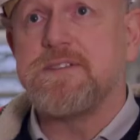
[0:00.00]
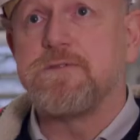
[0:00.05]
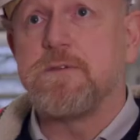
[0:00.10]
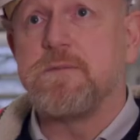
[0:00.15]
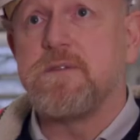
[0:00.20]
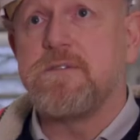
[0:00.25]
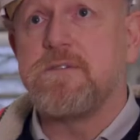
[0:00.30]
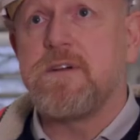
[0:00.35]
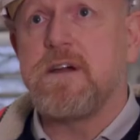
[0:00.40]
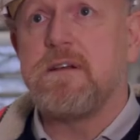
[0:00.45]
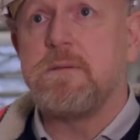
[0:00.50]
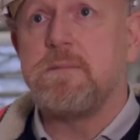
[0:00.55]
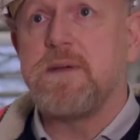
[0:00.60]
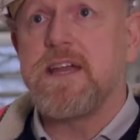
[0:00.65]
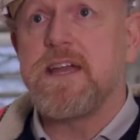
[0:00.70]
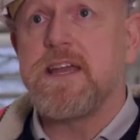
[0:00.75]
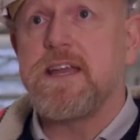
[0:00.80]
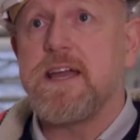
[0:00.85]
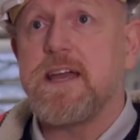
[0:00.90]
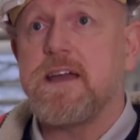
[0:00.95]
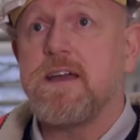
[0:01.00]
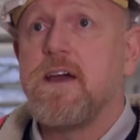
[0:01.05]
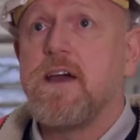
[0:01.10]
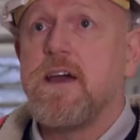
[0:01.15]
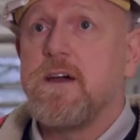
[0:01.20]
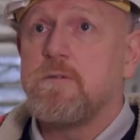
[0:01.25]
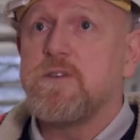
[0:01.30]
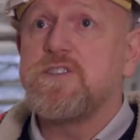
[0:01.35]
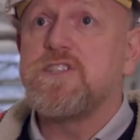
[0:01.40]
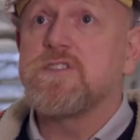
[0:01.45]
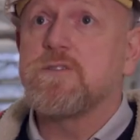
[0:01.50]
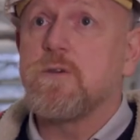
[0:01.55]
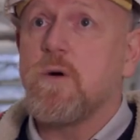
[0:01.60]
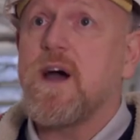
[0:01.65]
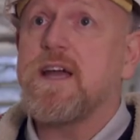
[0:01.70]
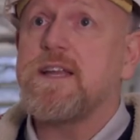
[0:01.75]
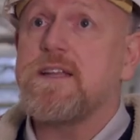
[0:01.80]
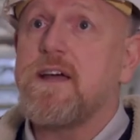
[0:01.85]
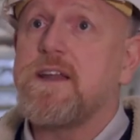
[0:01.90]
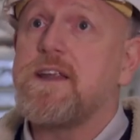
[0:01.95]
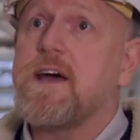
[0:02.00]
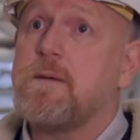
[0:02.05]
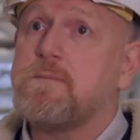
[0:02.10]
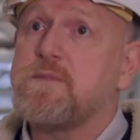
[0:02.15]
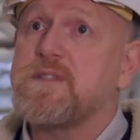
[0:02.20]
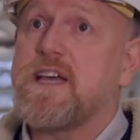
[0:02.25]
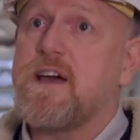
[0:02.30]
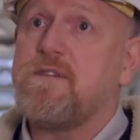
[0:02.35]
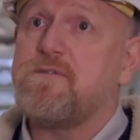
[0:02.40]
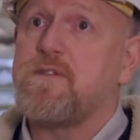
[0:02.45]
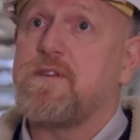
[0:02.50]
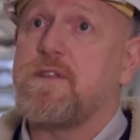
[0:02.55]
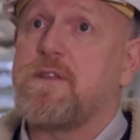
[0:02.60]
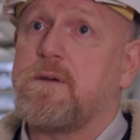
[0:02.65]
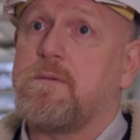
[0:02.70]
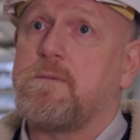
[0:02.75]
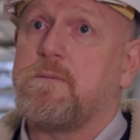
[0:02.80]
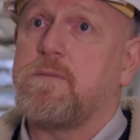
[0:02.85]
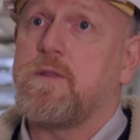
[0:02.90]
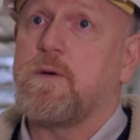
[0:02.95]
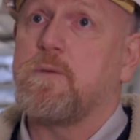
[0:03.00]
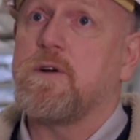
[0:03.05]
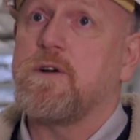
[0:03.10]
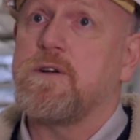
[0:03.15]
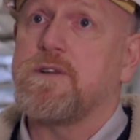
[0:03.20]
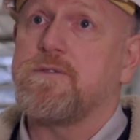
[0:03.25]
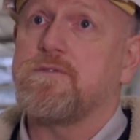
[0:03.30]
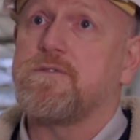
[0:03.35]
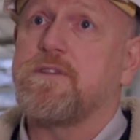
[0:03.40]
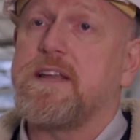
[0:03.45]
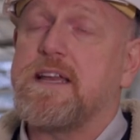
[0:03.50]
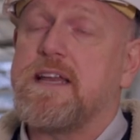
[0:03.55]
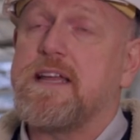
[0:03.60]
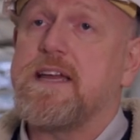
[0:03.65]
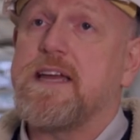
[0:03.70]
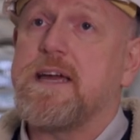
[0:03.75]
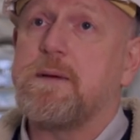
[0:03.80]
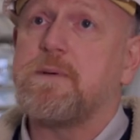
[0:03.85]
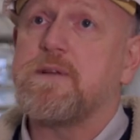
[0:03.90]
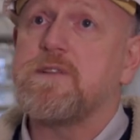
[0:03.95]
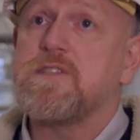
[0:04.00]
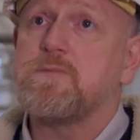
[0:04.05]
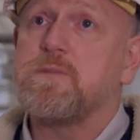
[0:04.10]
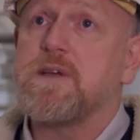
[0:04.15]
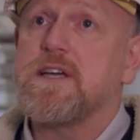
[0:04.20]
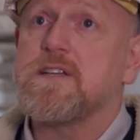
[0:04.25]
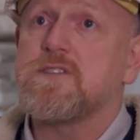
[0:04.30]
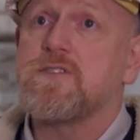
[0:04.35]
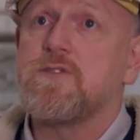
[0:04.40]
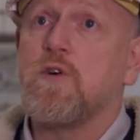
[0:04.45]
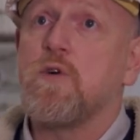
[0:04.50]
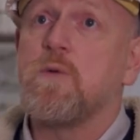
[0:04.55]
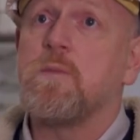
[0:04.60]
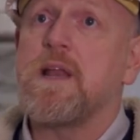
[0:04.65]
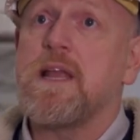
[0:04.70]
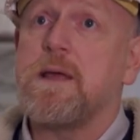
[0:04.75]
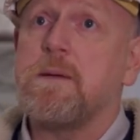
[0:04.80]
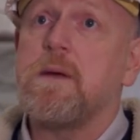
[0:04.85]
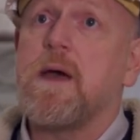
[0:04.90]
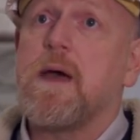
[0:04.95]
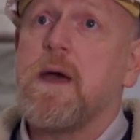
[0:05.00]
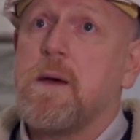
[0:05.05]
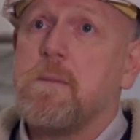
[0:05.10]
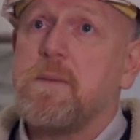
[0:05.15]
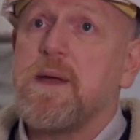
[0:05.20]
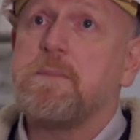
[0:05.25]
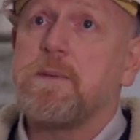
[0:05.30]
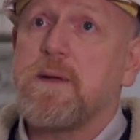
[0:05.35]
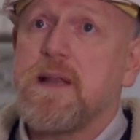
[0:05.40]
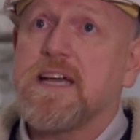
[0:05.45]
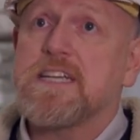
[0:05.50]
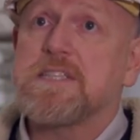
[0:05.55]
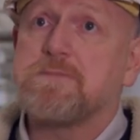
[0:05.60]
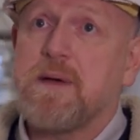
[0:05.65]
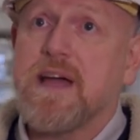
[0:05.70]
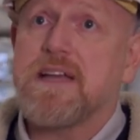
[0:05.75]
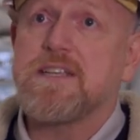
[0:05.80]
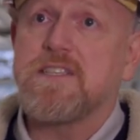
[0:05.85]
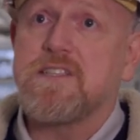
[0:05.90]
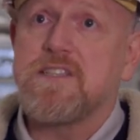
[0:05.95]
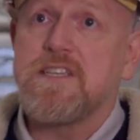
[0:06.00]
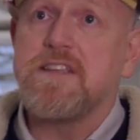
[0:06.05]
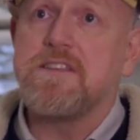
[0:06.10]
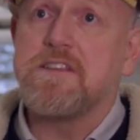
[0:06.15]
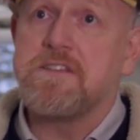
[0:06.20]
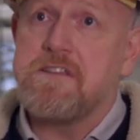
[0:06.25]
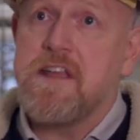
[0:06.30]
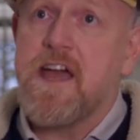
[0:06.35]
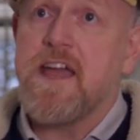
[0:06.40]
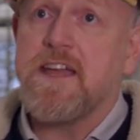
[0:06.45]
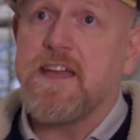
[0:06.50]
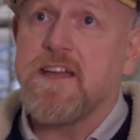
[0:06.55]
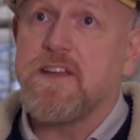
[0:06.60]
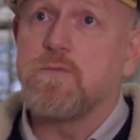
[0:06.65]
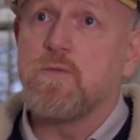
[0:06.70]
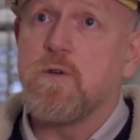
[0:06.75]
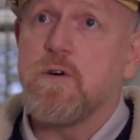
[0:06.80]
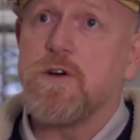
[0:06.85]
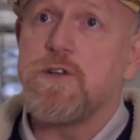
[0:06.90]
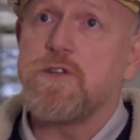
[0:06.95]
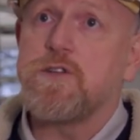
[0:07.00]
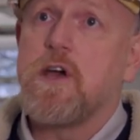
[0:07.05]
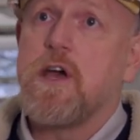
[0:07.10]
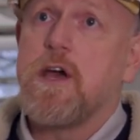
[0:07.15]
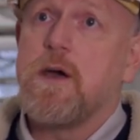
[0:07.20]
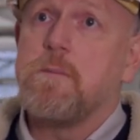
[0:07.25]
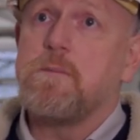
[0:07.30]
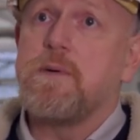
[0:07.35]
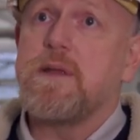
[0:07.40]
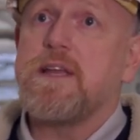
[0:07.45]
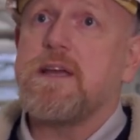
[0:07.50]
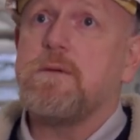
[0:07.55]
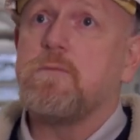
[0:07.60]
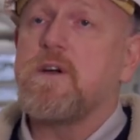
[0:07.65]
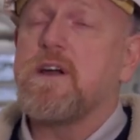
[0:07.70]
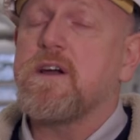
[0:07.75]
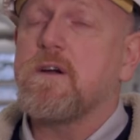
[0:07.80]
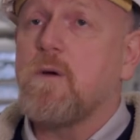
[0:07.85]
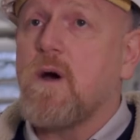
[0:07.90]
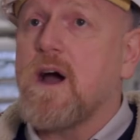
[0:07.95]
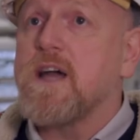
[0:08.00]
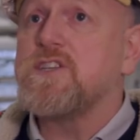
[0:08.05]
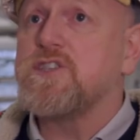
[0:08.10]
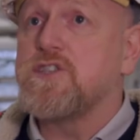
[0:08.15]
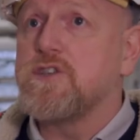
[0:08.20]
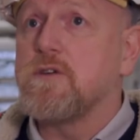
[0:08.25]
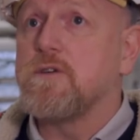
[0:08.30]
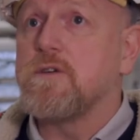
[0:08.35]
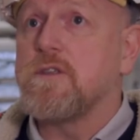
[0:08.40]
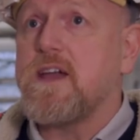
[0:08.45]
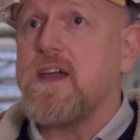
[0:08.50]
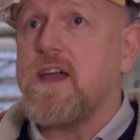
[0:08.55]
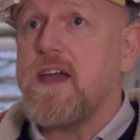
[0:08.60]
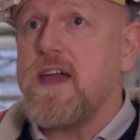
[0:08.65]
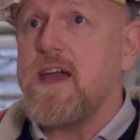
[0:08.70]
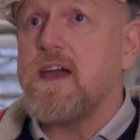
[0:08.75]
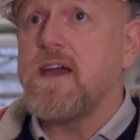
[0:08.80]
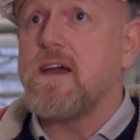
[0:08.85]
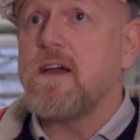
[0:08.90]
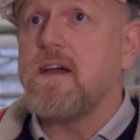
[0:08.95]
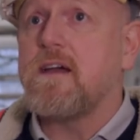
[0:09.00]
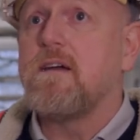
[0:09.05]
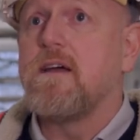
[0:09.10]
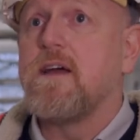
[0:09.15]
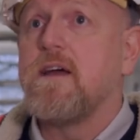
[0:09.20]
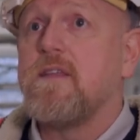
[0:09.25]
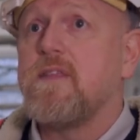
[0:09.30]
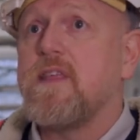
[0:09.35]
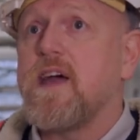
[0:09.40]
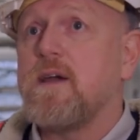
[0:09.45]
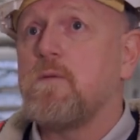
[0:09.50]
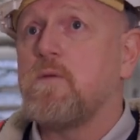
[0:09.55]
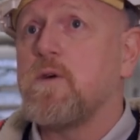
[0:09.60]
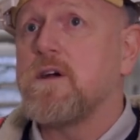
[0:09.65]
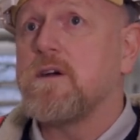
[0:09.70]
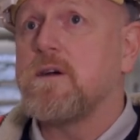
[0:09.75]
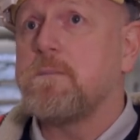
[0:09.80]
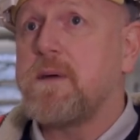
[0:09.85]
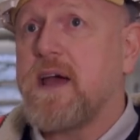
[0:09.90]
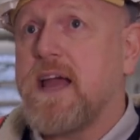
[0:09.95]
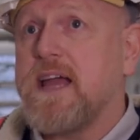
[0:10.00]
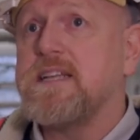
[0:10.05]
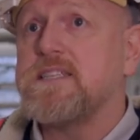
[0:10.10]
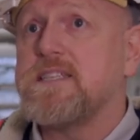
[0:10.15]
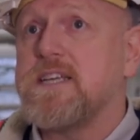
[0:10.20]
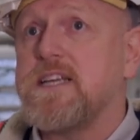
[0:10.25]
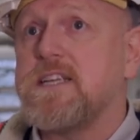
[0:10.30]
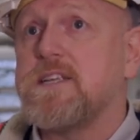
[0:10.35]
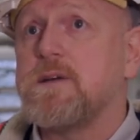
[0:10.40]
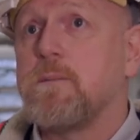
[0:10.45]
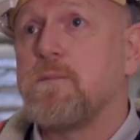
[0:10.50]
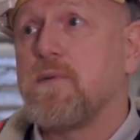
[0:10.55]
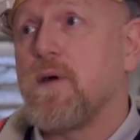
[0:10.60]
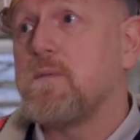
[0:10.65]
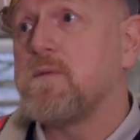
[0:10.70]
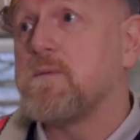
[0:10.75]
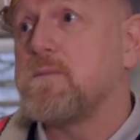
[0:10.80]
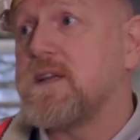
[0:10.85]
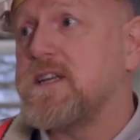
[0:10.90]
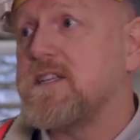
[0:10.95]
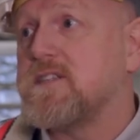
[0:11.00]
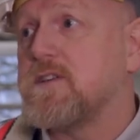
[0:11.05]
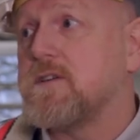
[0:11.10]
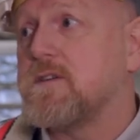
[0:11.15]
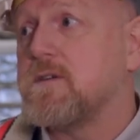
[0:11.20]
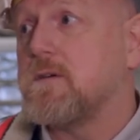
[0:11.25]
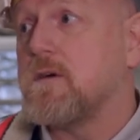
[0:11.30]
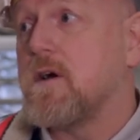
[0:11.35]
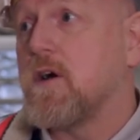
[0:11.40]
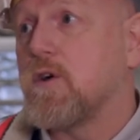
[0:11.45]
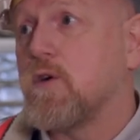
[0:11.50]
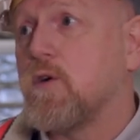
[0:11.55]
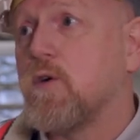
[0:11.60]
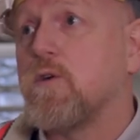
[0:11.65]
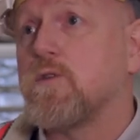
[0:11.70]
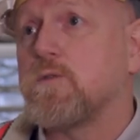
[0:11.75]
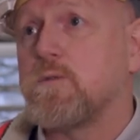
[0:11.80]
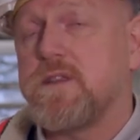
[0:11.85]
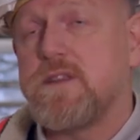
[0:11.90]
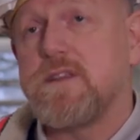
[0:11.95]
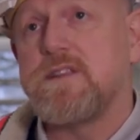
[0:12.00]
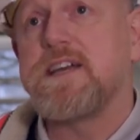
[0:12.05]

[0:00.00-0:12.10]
from the very beginning, which is quite an upset for the, the world of Grinling Gibbons because normally people expect to see the naked wood, but we're quite sure that here they were painted, probably to accord with the